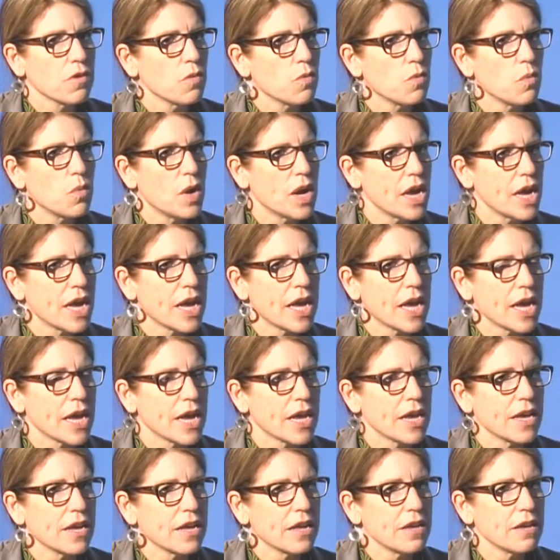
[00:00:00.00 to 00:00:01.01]

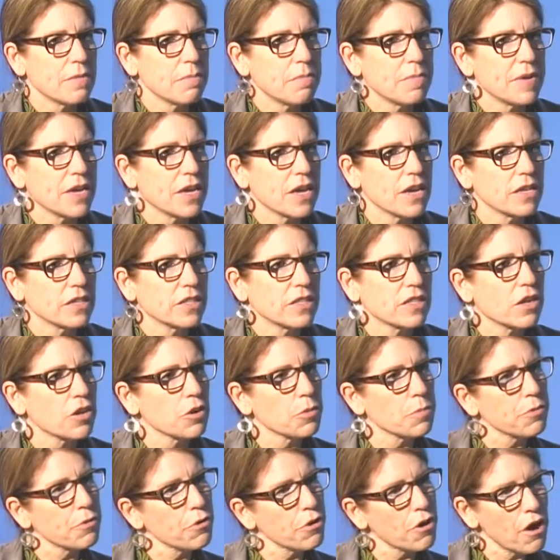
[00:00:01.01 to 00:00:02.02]
way, because
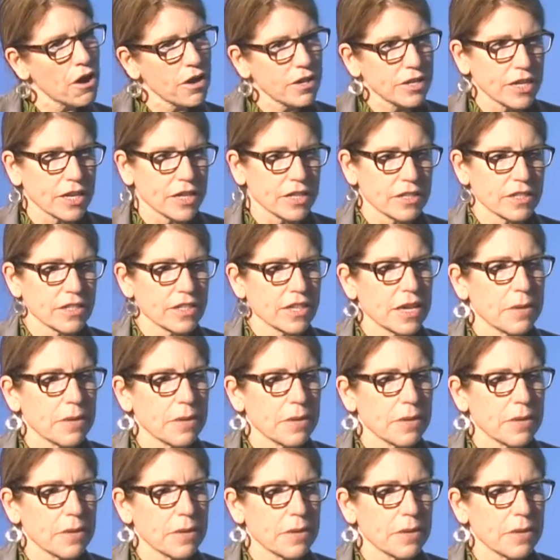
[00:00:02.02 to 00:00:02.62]
our product